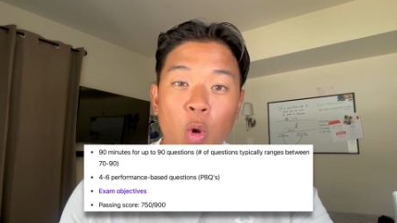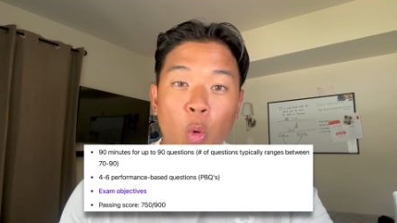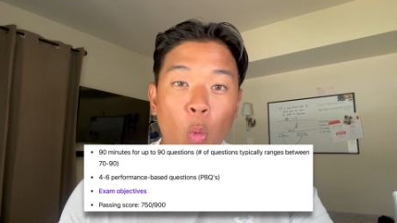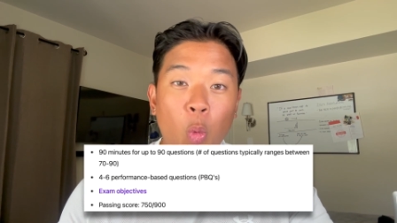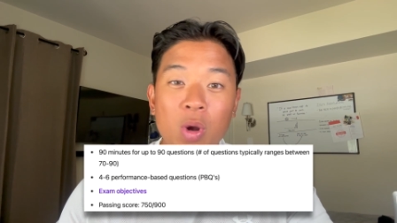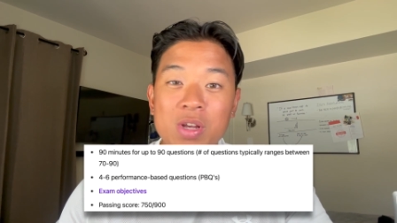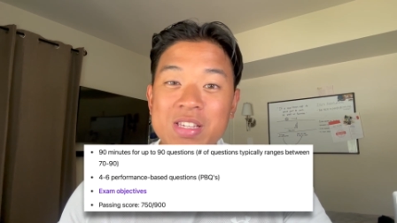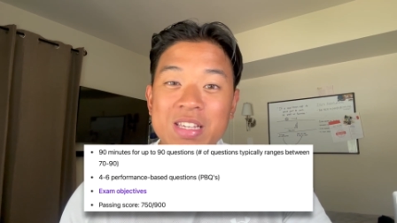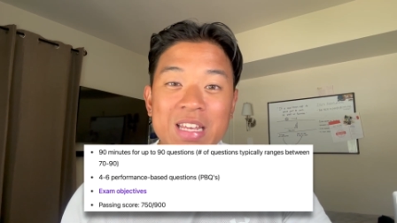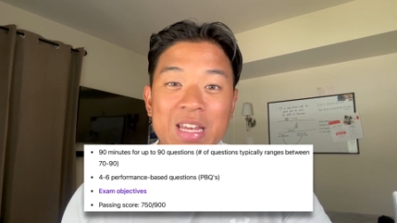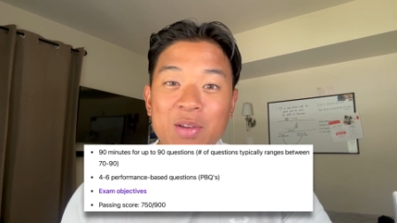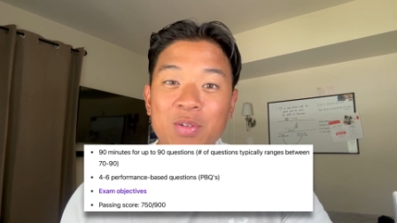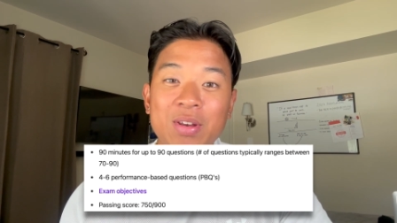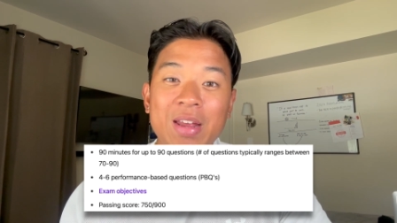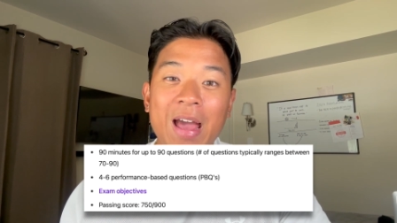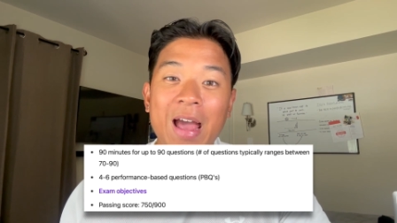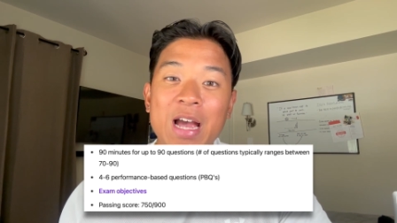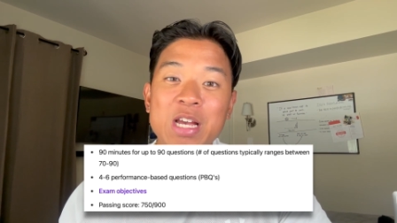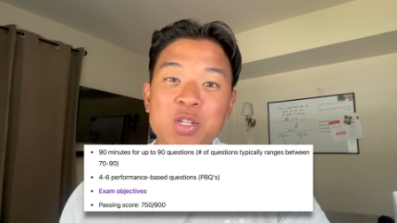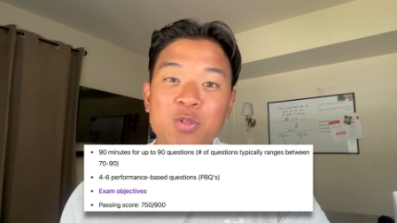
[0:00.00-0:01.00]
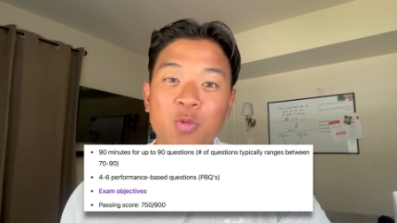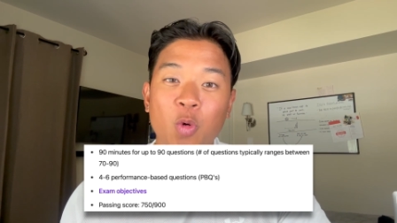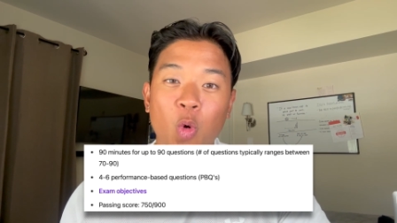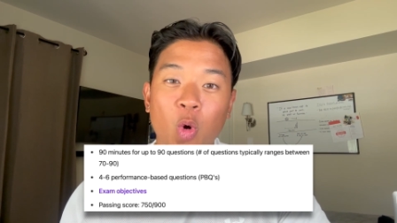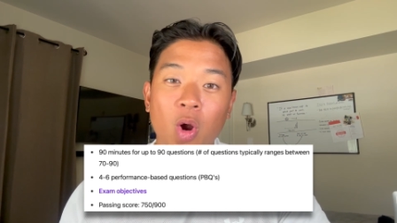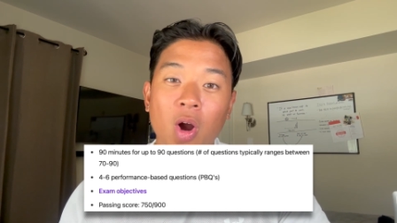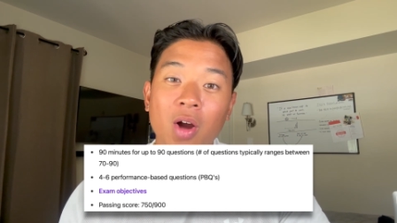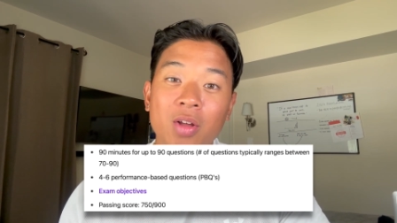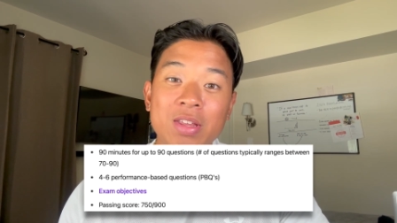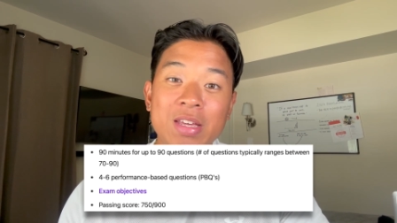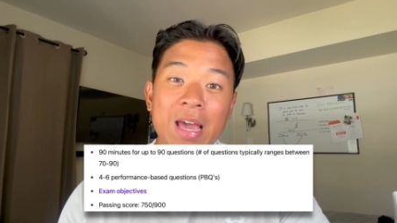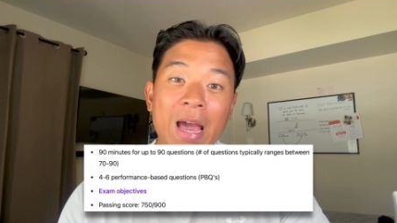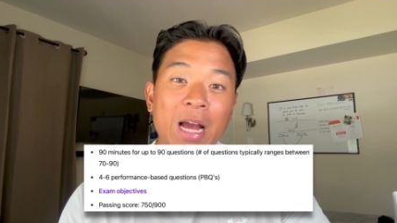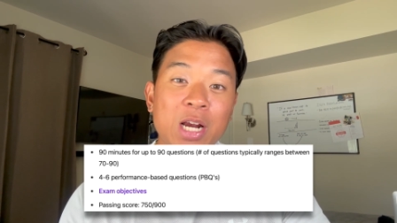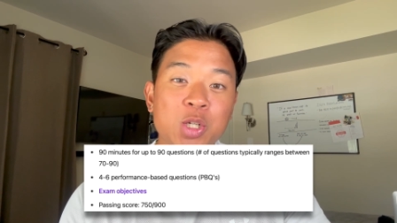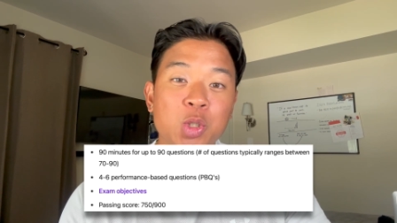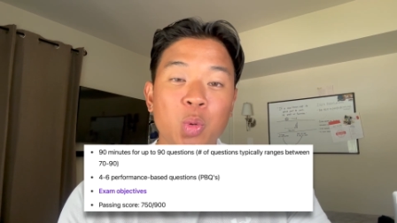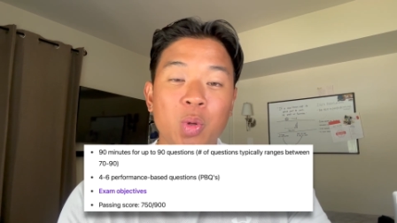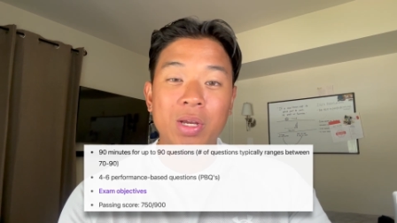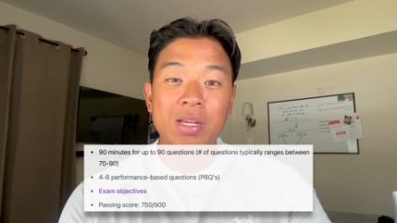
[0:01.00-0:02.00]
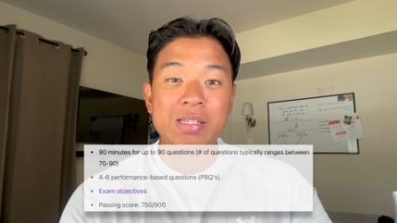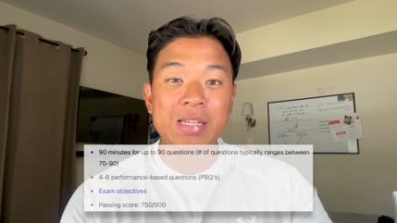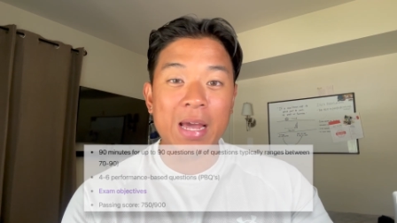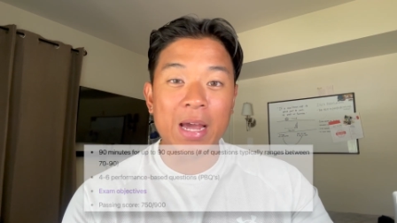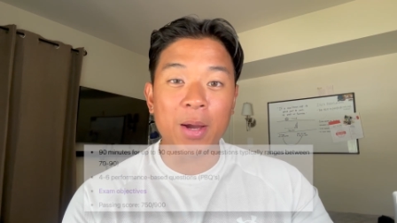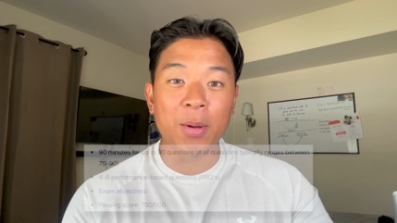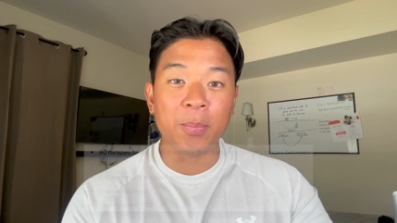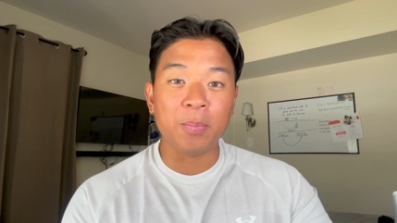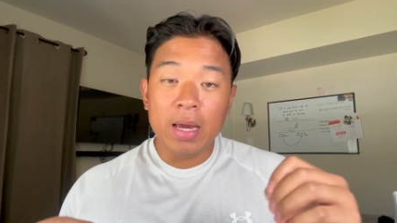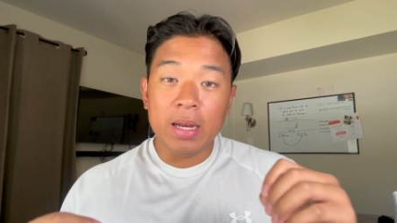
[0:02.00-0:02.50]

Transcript: wasn't even asked for on the actual exam.